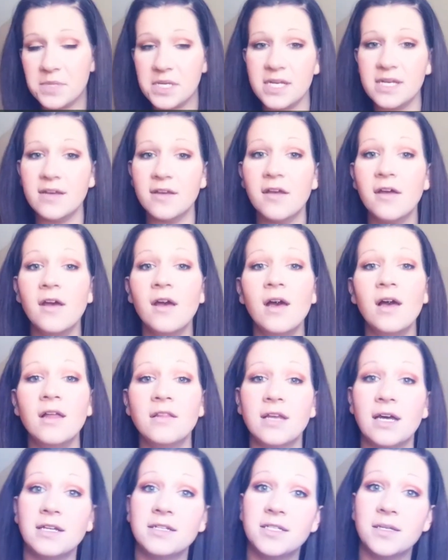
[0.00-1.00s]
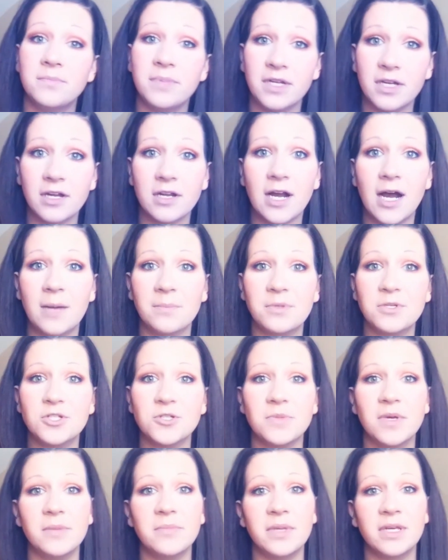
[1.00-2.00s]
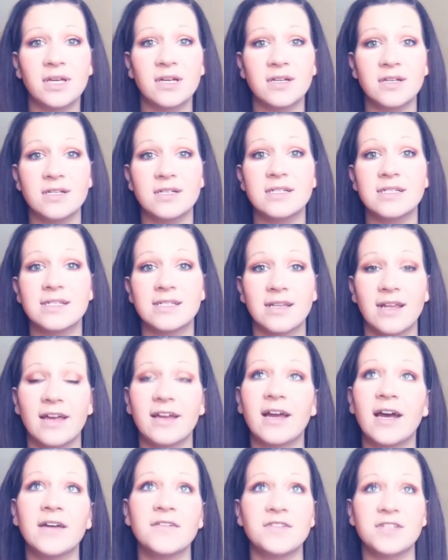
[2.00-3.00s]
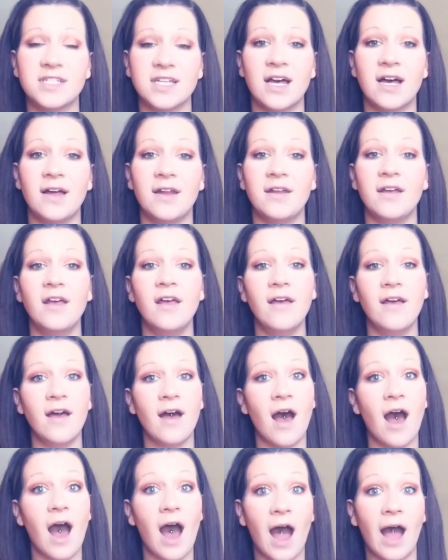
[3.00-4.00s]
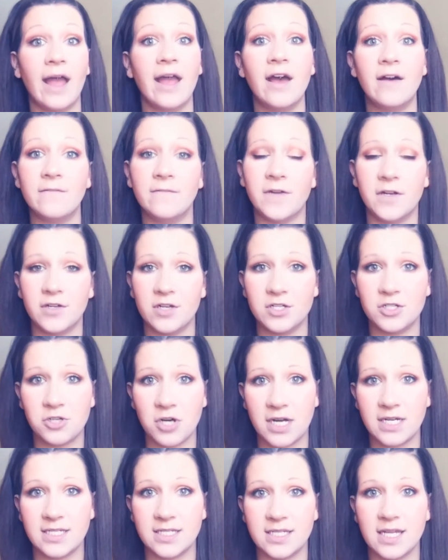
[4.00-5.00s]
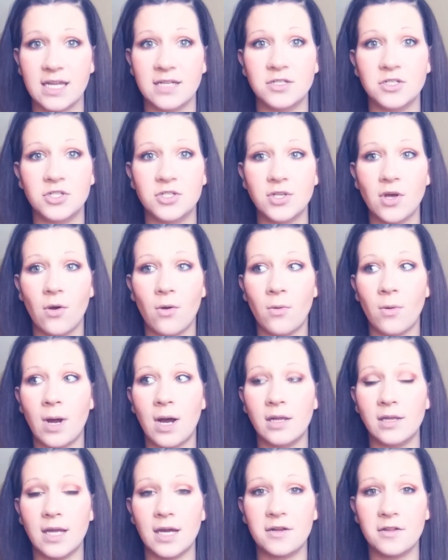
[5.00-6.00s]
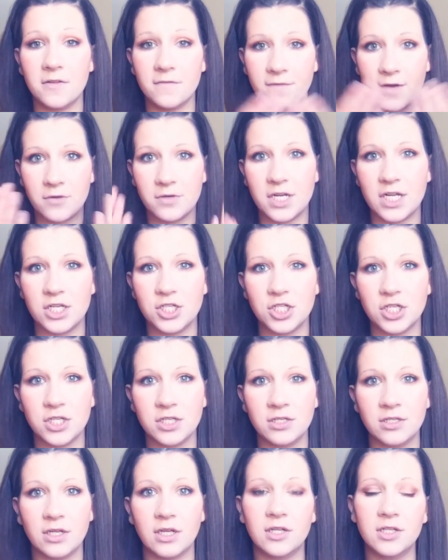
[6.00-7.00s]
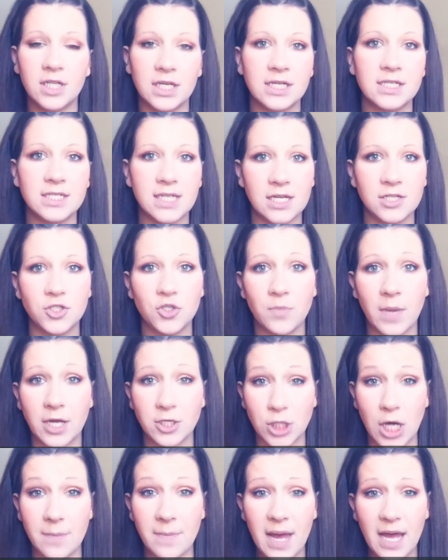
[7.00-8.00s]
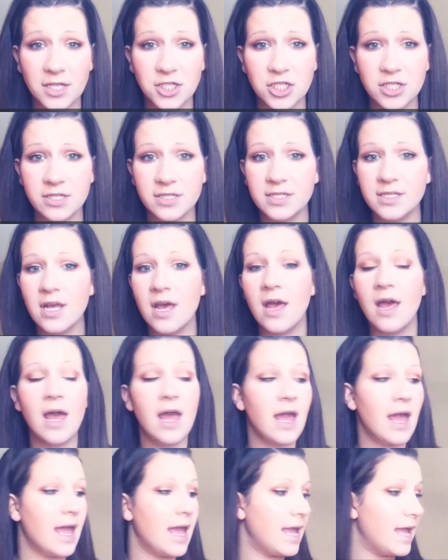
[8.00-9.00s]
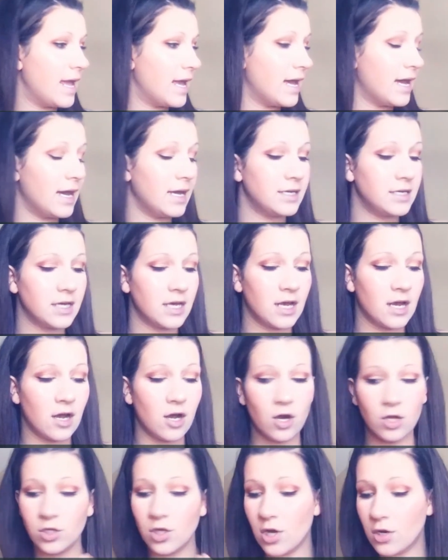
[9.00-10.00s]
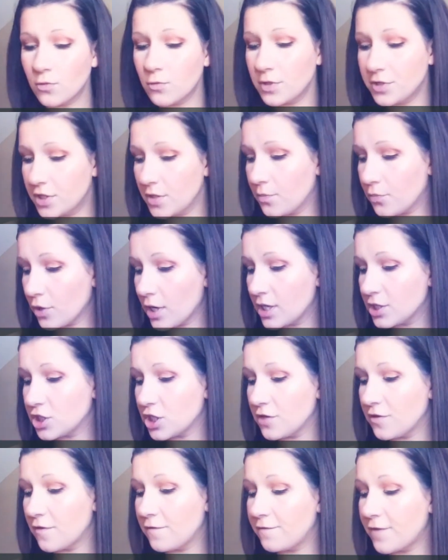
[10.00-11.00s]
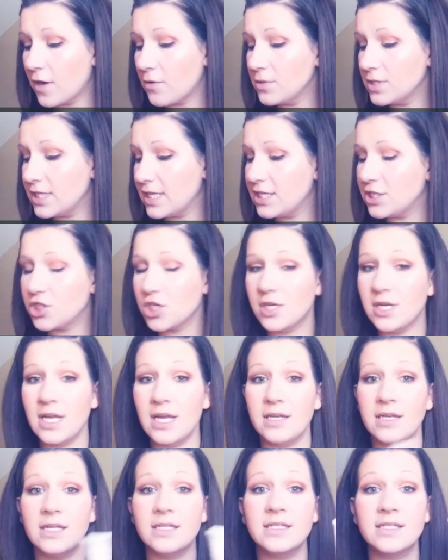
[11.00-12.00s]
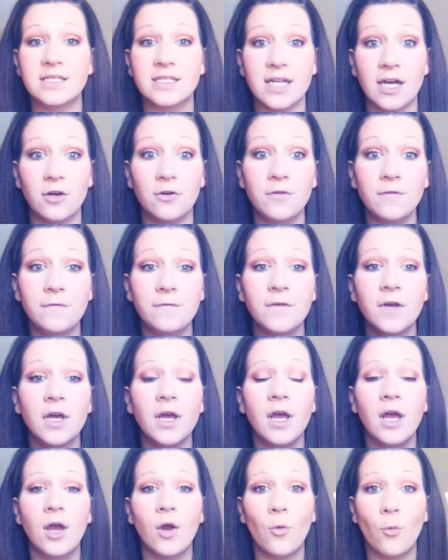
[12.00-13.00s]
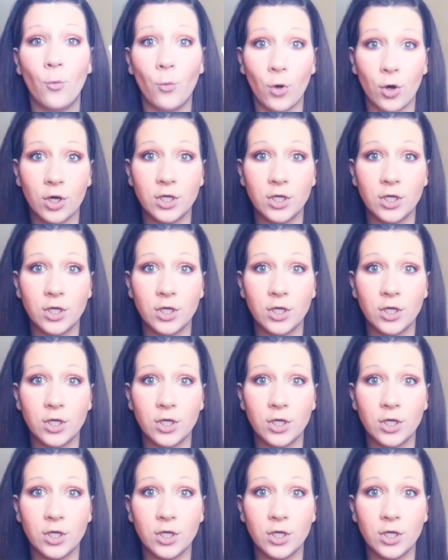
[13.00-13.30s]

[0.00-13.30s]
And for me, that is a big accomplishment because, like I've said, I have very dry skin, so a lot of the foundation clings onto my dry patches. And along with the brush, the foundation in itself